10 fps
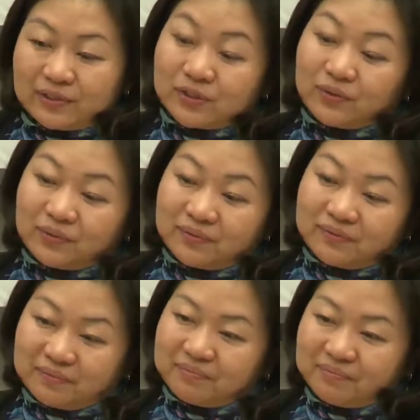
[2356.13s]
So
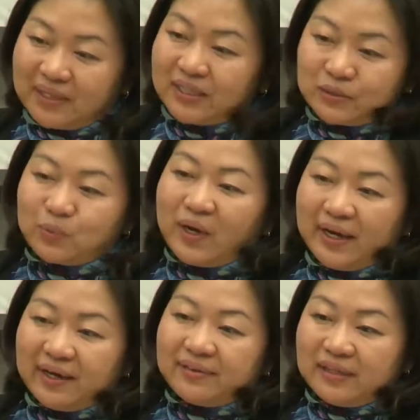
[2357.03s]
that's
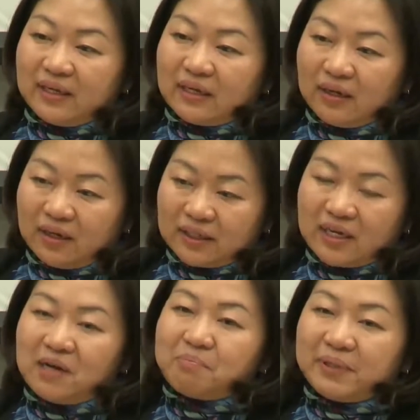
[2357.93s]
why I think a lot of
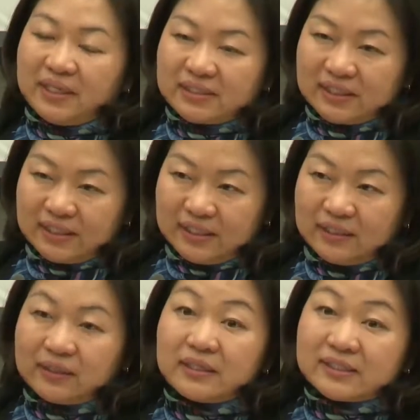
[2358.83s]
companies
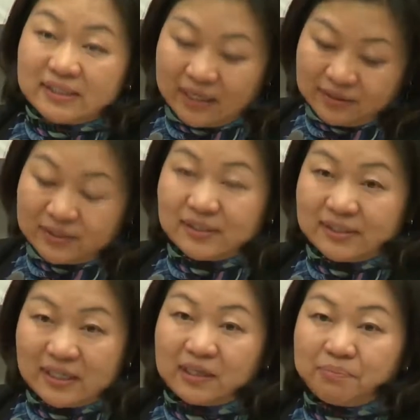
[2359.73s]
here, they just
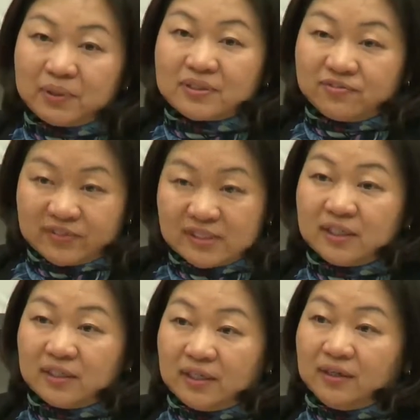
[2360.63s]
set up this
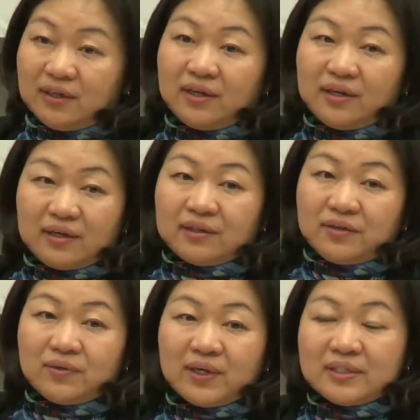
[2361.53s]
facility in the
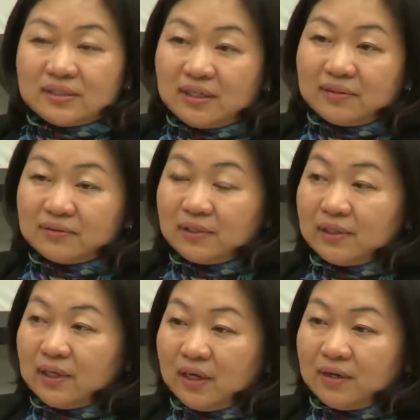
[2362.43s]
U.S. now
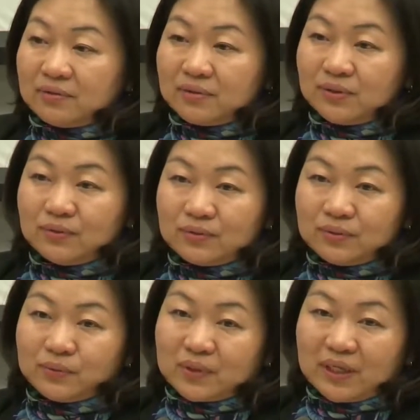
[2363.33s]

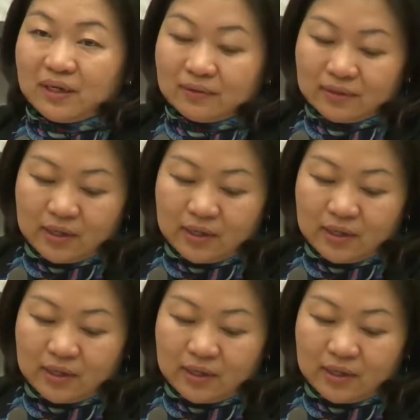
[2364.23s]
to work on.